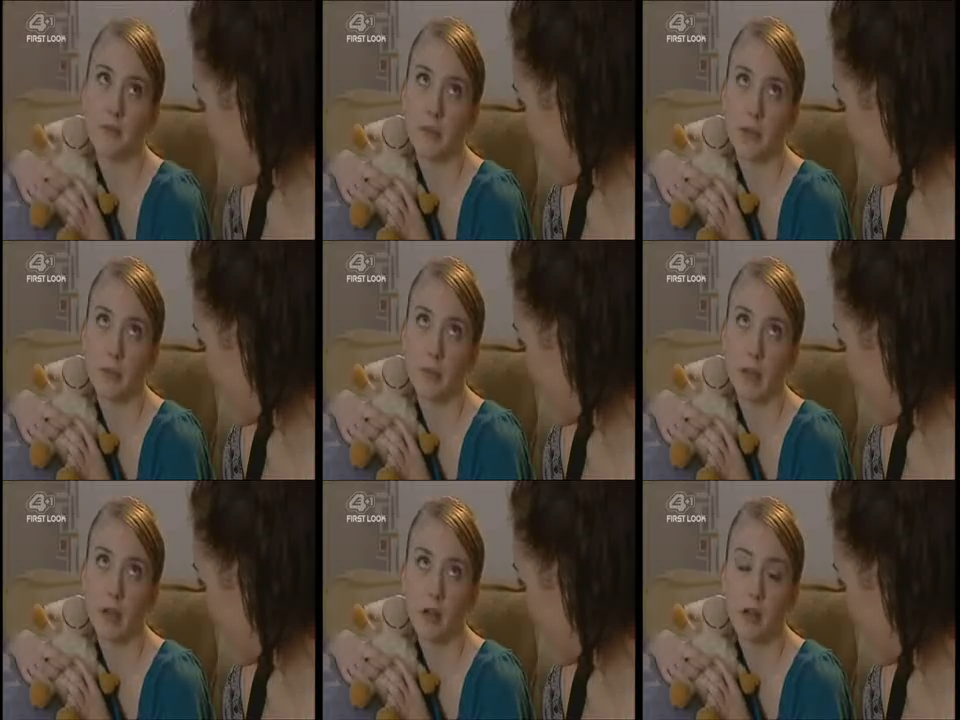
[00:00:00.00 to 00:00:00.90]
to me, even when I'm
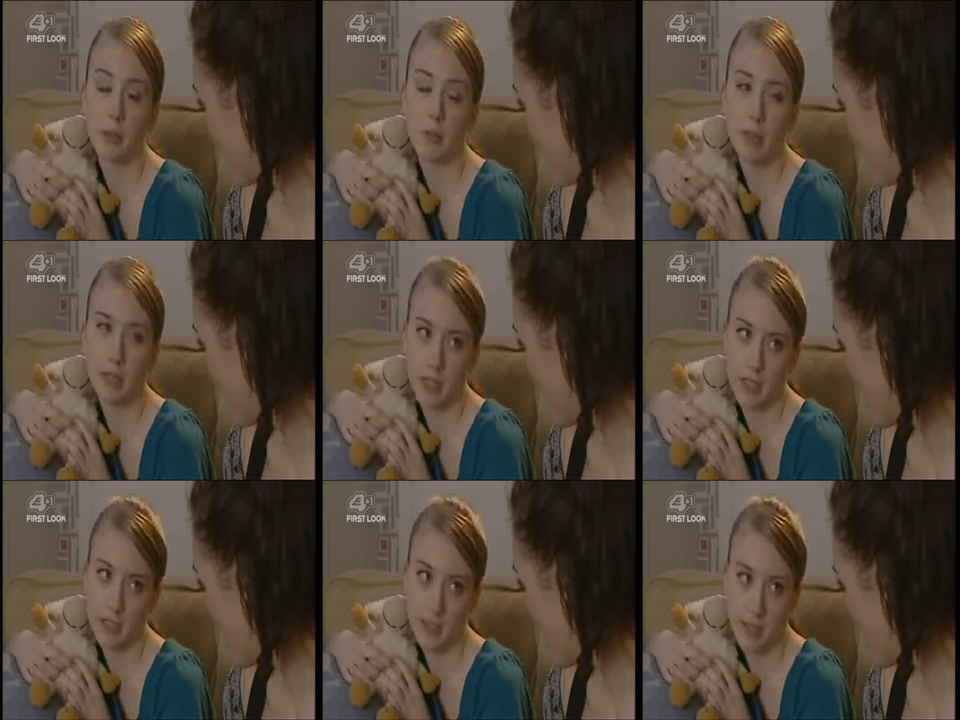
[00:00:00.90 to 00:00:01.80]
being a
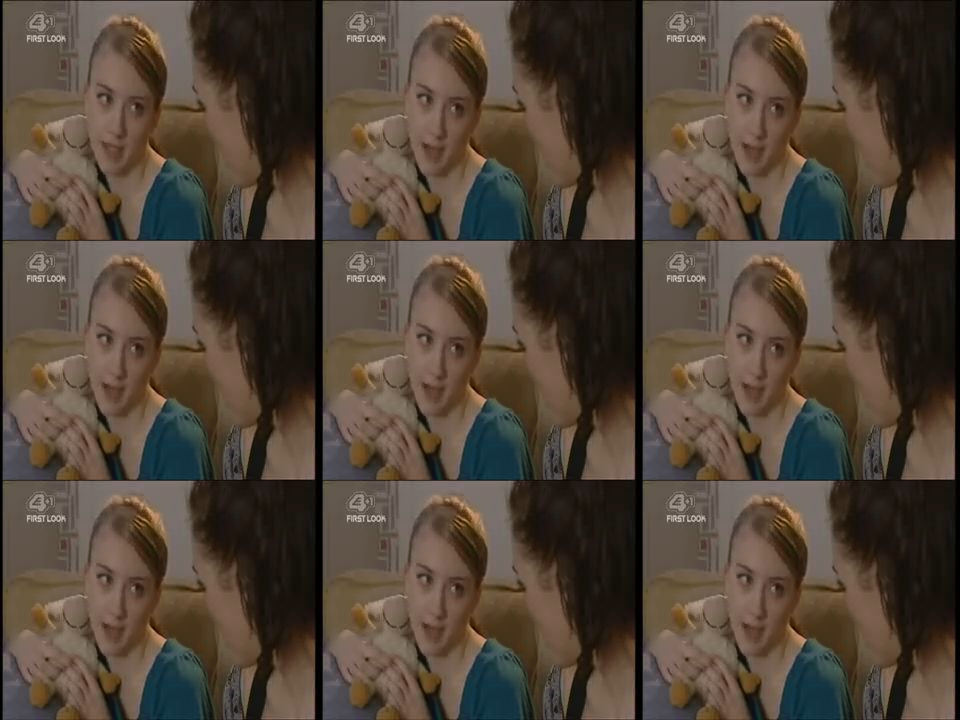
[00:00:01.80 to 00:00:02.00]
complete